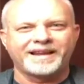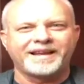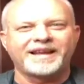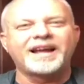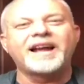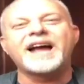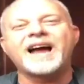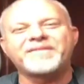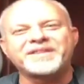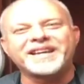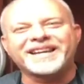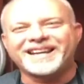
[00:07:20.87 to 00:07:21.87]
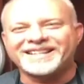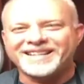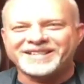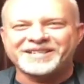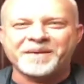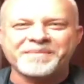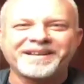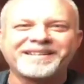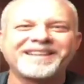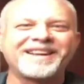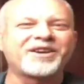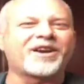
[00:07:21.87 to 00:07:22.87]
Can I tell you
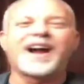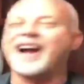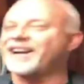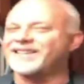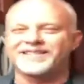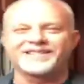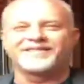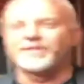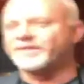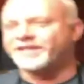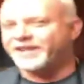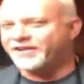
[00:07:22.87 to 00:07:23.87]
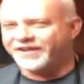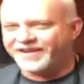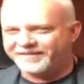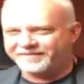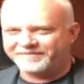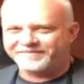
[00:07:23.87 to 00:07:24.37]
something? Your eyes, don't say you're done.